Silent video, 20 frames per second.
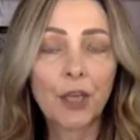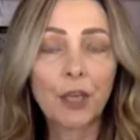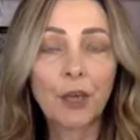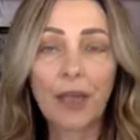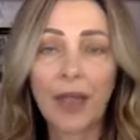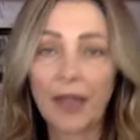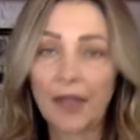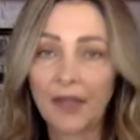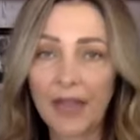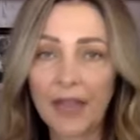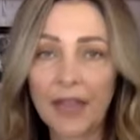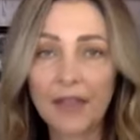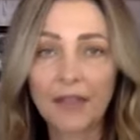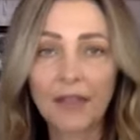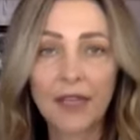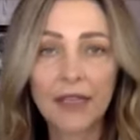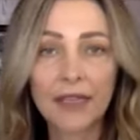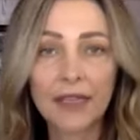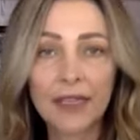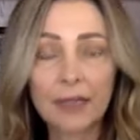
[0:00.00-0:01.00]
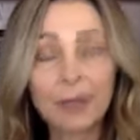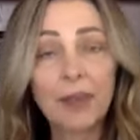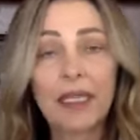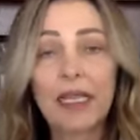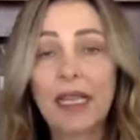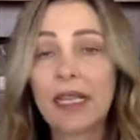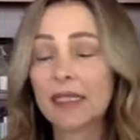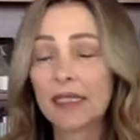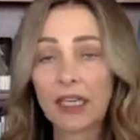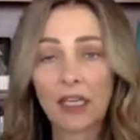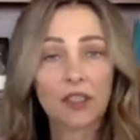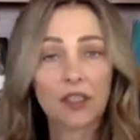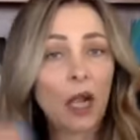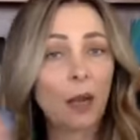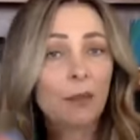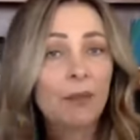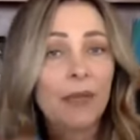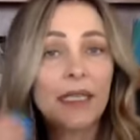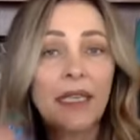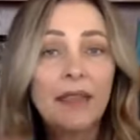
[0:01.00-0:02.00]
and they fund it because they're not
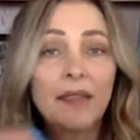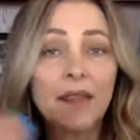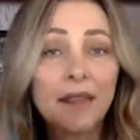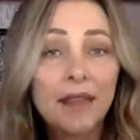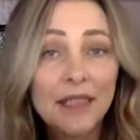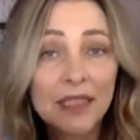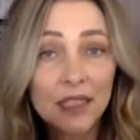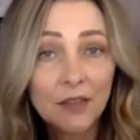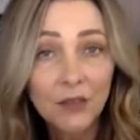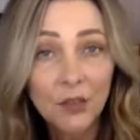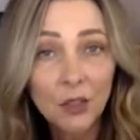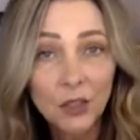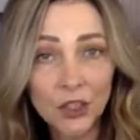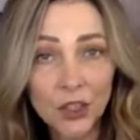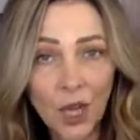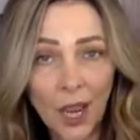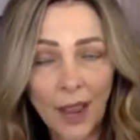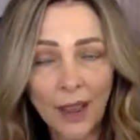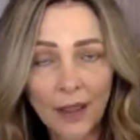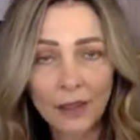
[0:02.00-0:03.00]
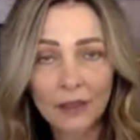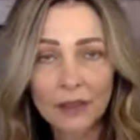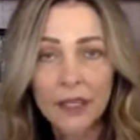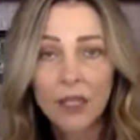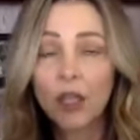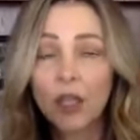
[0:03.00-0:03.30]
meeting the needs of your child.